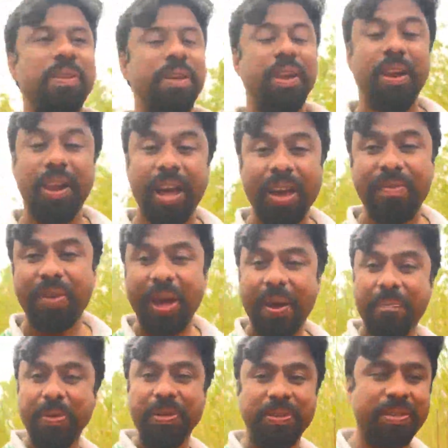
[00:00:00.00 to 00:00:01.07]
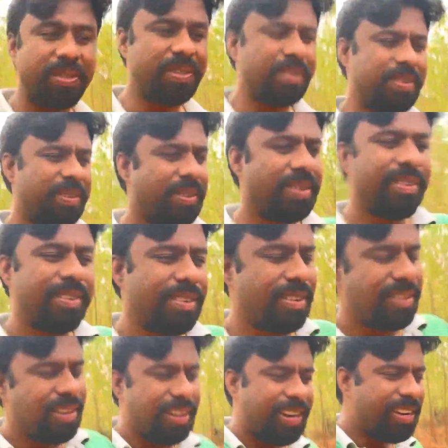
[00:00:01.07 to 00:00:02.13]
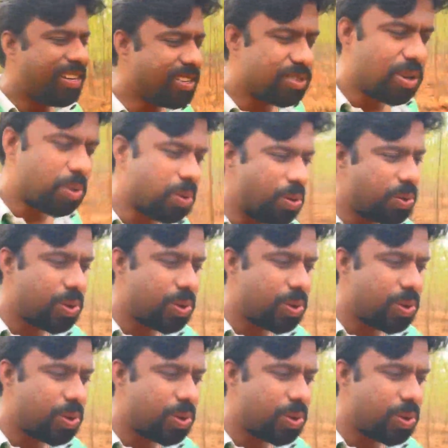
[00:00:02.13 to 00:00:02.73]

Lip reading: life happens. It is not going to